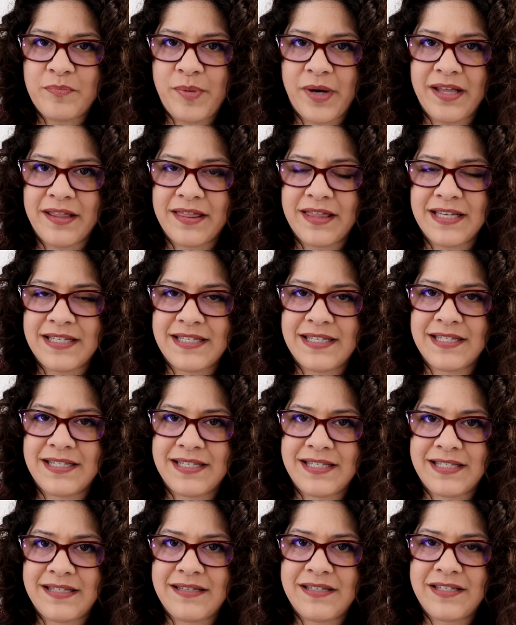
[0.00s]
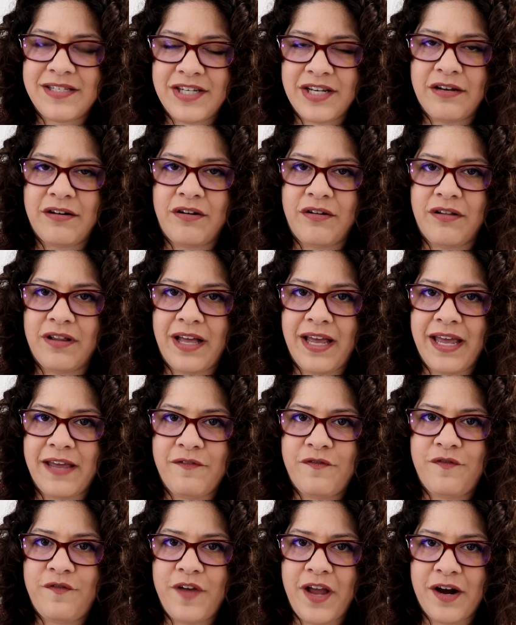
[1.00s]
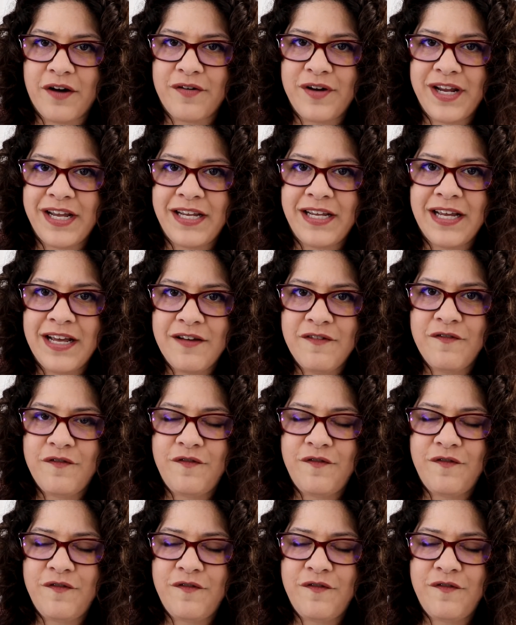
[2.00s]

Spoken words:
but this is still a very,